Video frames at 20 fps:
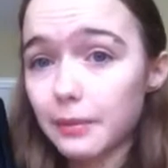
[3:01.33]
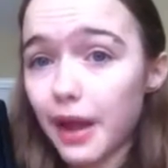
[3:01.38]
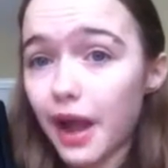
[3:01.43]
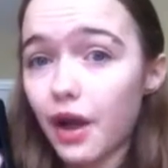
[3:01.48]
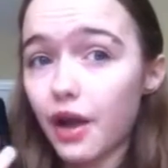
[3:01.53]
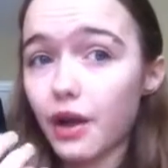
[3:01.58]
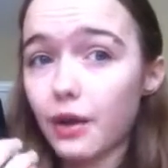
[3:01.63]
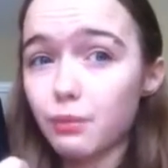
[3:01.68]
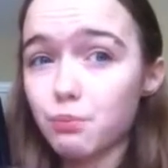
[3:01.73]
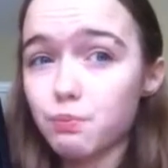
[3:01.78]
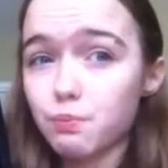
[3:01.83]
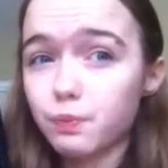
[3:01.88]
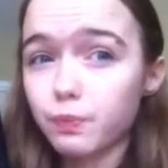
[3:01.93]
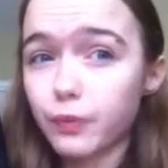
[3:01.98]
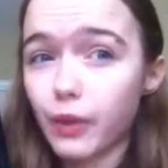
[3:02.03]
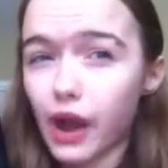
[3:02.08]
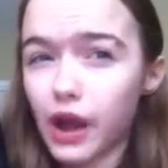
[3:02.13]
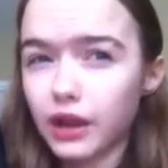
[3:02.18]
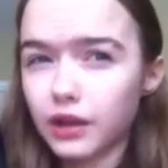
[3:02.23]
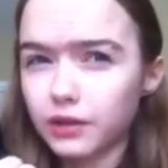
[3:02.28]
about a
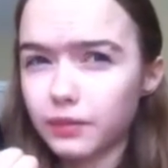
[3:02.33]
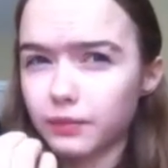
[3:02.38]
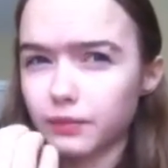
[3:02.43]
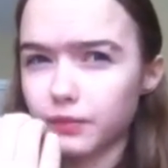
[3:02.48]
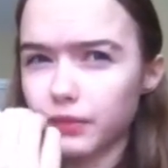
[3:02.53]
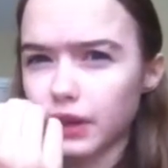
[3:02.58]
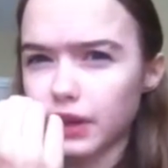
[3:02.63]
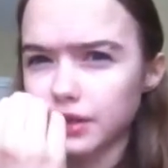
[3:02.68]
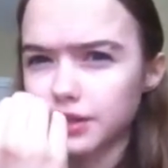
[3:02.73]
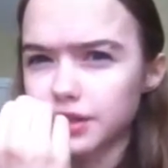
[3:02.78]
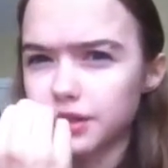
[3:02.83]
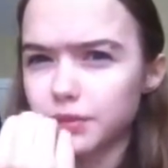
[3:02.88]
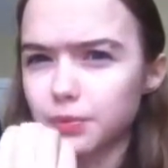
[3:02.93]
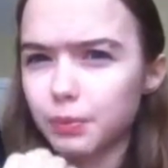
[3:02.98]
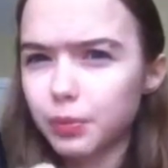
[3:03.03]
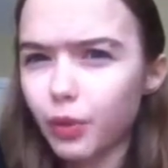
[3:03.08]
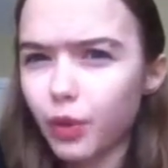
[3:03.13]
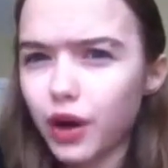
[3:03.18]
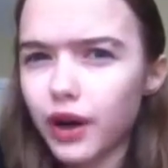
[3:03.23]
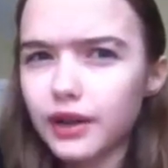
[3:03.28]
a, a
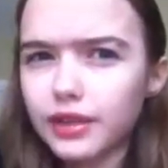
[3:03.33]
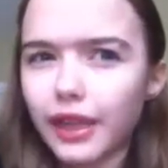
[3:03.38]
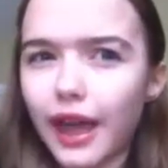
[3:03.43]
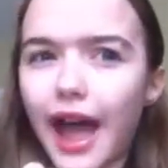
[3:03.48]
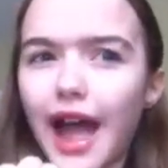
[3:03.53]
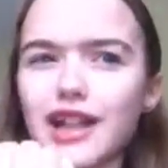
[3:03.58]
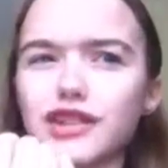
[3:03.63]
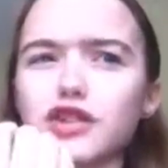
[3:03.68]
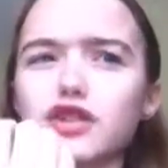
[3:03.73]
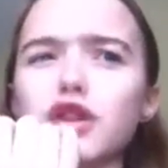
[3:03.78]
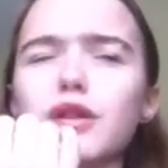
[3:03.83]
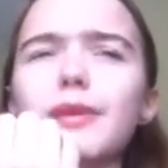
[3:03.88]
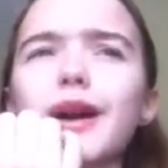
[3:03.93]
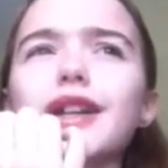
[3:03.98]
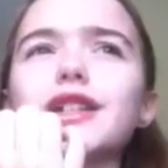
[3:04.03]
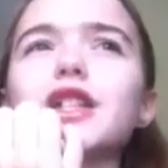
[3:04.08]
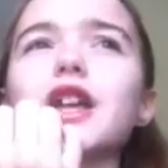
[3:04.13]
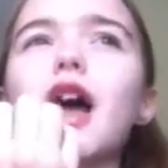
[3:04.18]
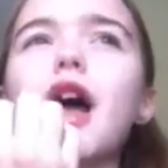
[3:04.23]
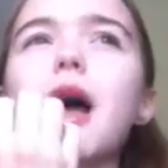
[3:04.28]
sport that had so
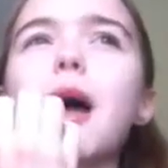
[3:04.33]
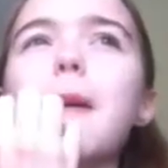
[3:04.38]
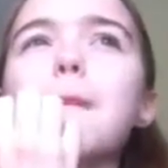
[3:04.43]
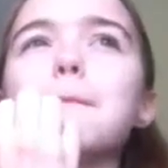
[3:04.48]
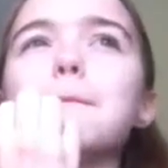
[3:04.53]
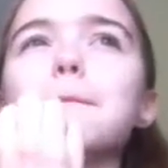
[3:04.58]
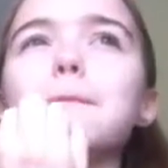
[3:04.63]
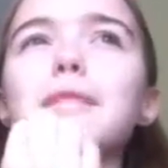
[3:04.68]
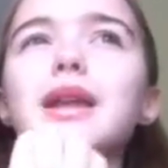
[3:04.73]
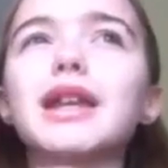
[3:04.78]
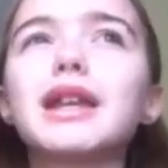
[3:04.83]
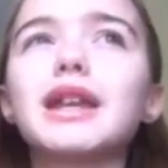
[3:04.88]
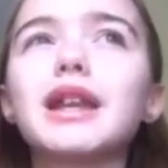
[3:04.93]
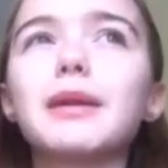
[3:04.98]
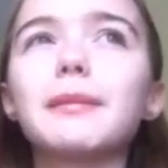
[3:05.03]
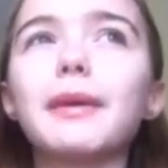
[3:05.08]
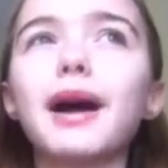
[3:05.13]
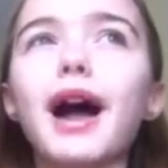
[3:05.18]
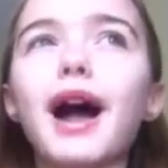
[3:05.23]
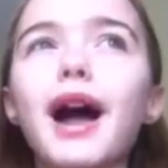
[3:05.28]
much
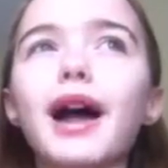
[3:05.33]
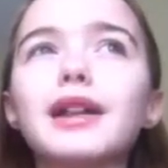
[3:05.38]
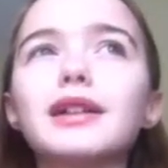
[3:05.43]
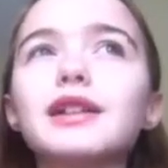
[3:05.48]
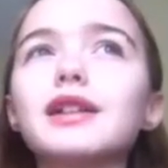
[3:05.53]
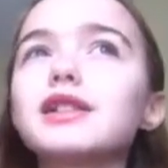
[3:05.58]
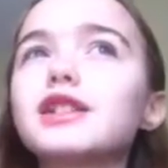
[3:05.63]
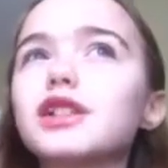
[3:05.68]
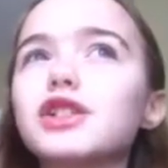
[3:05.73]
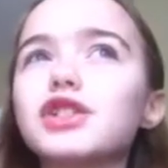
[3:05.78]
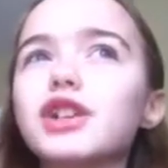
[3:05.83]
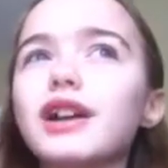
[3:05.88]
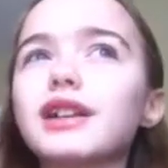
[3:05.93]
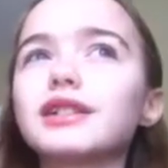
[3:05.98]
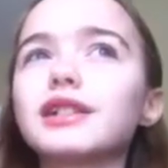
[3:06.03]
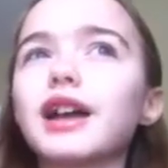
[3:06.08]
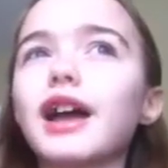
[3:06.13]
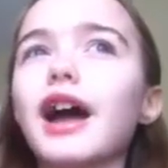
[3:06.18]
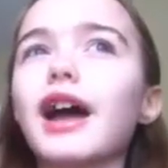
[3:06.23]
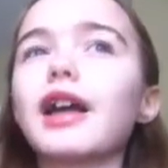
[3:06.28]
meaning behind it to
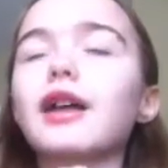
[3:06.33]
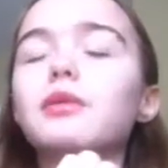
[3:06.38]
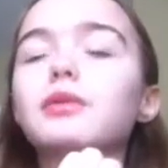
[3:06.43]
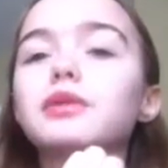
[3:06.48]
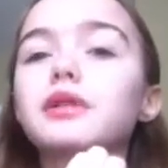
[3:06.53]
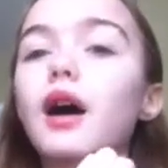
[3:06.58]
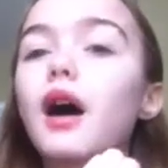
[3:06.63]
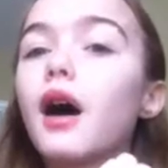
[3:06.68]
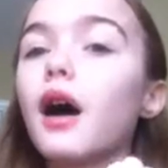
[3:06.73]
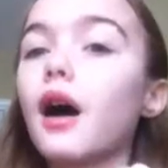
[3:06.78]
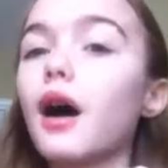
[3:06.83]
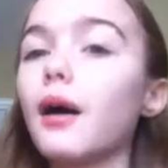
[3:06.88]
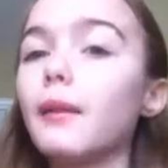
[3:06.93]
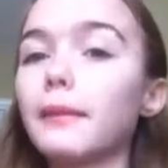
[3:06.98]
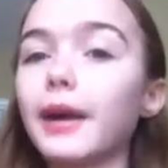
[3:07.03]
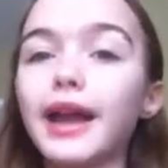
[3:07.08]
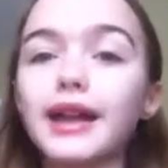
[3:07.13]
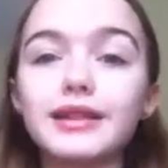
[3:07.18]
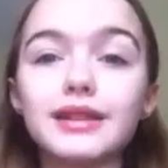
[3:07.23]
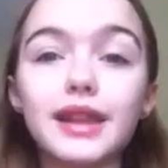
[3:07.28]
Jessica. It was
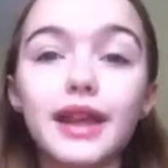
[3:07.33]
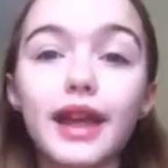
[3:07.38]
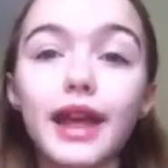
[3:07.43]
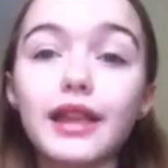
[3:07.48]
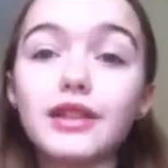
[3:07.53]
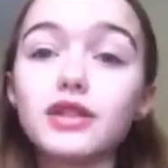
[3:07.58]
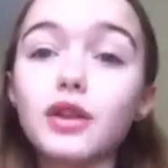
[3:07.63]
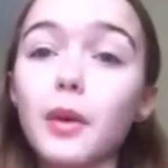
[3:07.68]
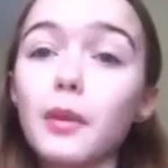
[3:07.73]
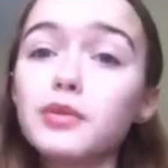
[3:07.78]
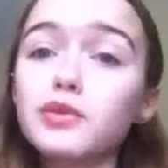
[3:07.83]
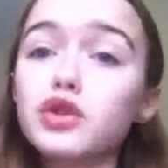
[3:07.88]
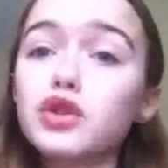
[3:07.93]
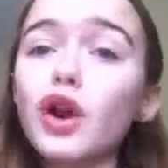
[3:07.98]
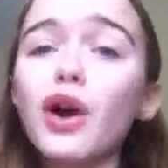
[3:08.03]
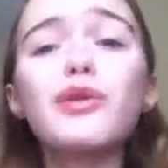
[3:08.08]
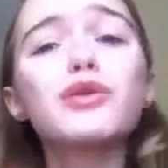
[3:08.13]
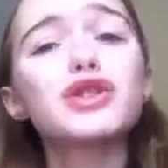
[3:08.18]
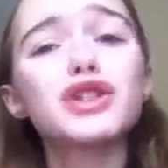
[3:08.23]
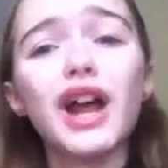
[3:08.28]
amazing. So
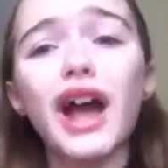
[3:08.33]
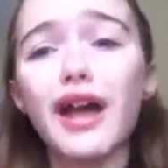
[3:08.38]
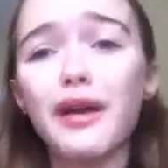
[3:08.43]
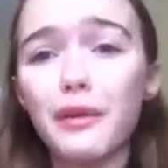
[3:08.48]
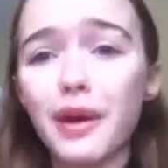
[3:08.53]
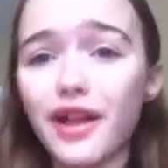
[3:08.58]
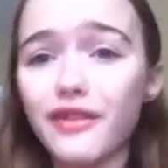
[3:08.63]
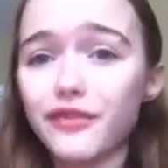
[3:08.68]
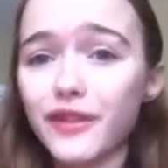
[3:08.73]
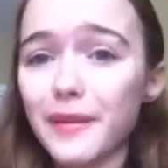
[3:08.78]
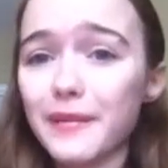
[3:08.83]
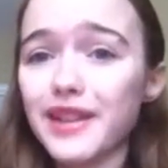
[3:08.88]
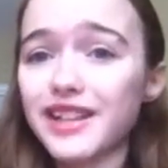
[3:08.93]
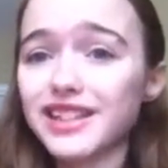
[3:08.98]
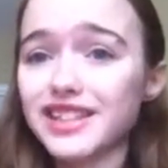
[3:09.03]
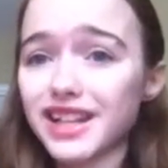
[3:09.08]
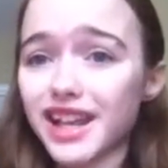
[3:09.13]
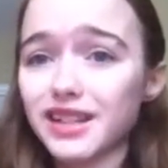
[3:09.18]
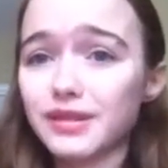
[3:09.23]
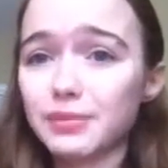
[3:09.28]
don't shy away from
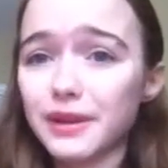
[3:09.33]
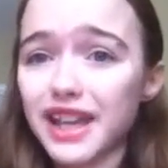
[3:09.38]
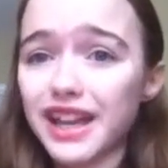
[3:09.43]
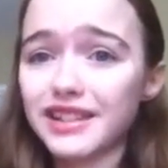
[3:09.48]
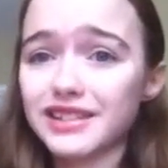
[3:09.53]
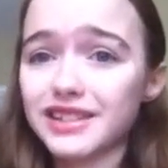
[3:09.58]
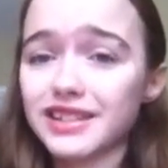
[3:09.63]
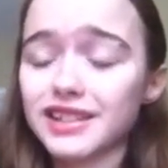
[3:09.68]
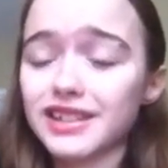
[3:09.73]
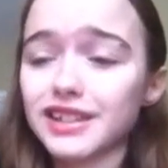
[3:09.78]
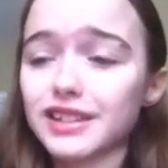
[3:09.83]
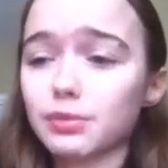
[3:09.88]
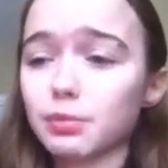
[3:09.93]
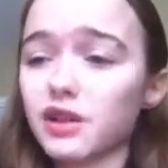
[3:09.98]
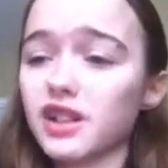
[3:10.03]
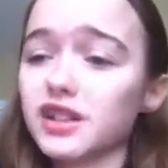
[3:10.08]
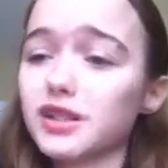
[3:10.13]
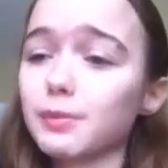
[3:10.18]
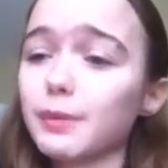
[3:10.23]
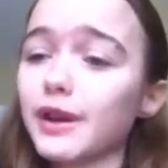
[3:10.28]
it just because it's a
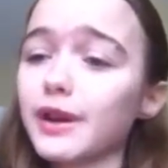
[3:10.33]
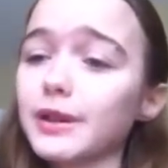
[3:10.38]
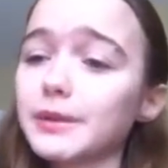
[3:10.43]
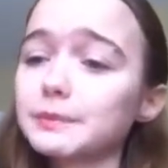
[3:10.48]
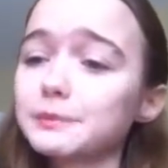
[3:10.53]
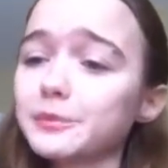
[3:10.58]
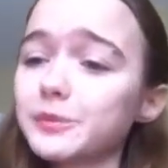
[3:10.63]
sports book.